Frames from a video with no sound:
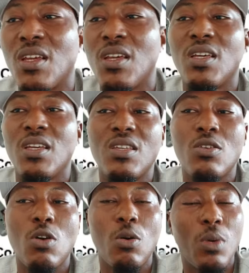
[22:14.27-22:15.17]

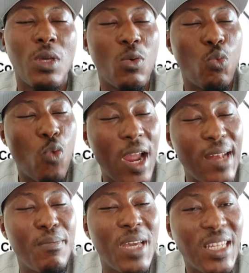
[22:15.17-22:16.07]
A
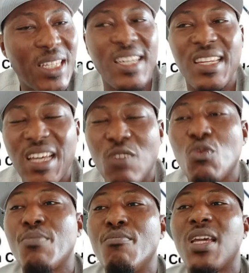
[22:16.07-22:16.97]
well-maintained
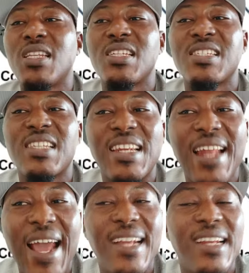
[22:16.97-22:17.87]
equipment is
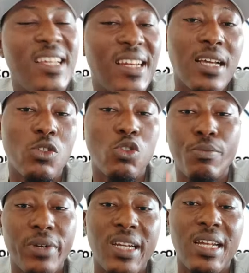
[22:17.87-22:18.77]
likely less to break
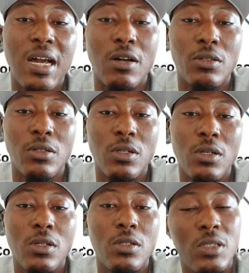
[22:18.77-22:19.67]
down.
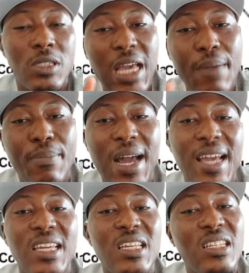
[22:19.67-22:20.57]
Thereby,
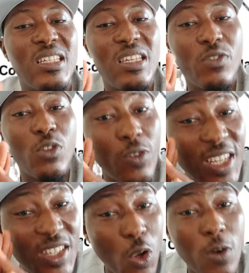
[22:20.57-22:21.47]
it gives you
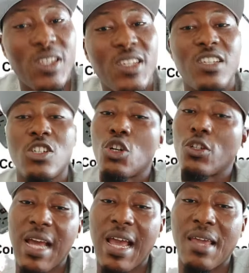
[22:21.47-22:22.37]
results in a short time.
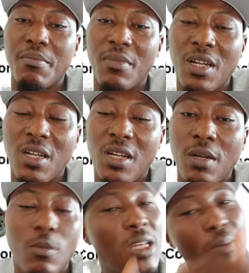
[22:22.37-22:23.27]
But a
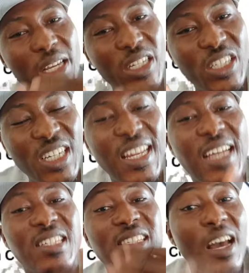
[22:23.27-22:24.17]
machine that is
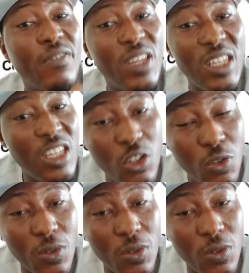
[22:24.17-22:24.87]
having issues,